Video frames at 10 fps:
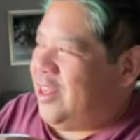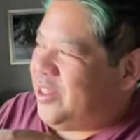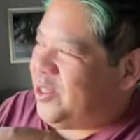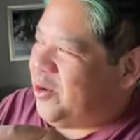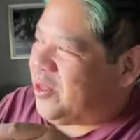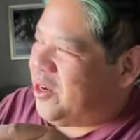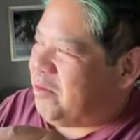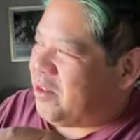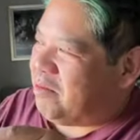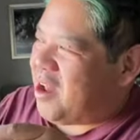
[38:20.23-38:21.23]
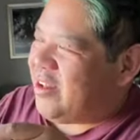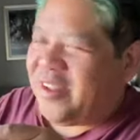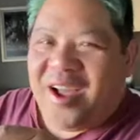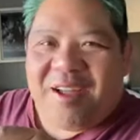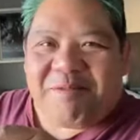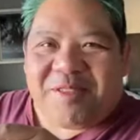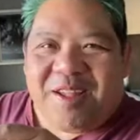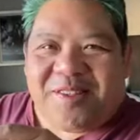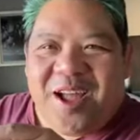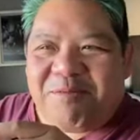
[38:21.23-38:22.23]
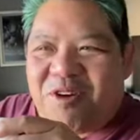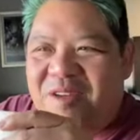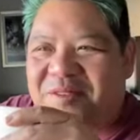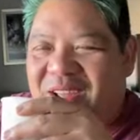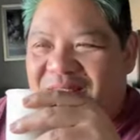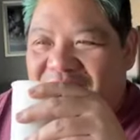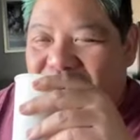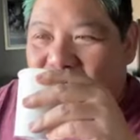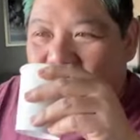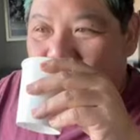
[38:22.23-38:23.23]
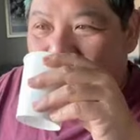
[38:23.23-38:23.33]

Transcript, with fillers: So it's gonna be some nice times. Nice time driving, I think.